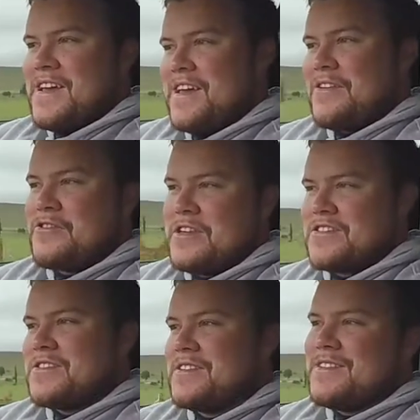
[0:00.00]

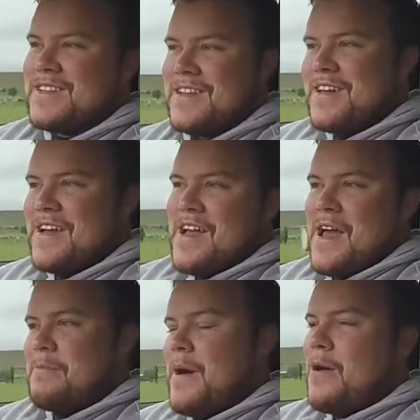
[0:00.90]
increase
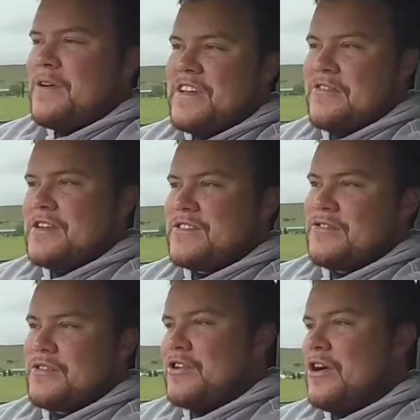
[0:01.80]
and power increase
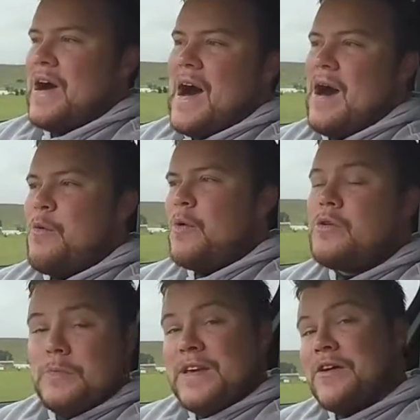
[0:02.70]
on the car, I
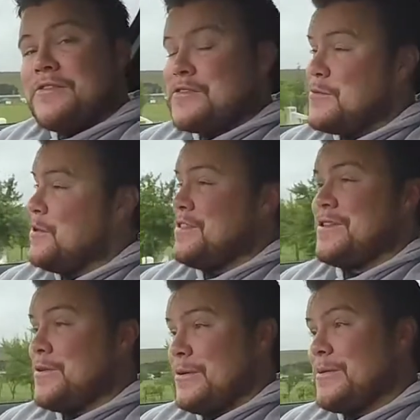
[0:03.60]
will be honest
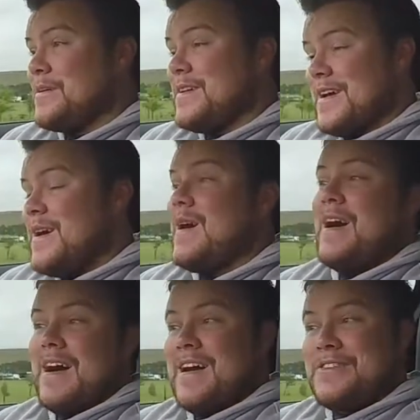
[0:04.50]
with you,
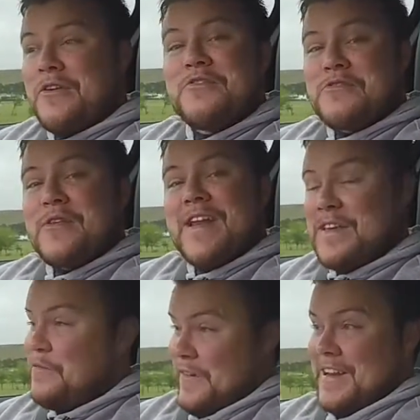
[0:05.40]
I don't
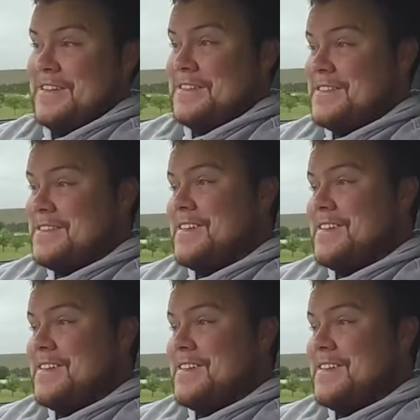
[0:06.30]
really feel it.